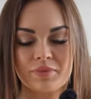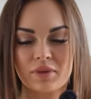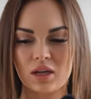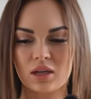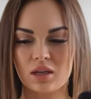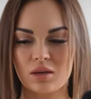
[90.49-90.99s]

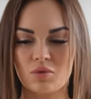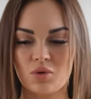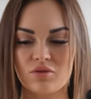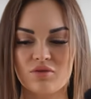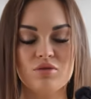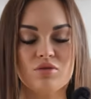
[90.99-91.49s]
or
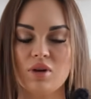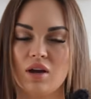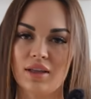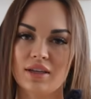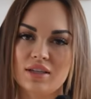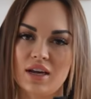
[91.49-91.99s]
if you do not
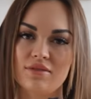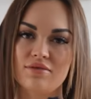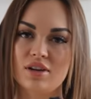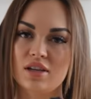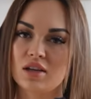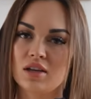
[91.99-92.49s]
like tight
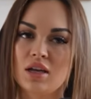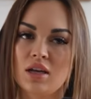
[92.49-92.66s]
fitting,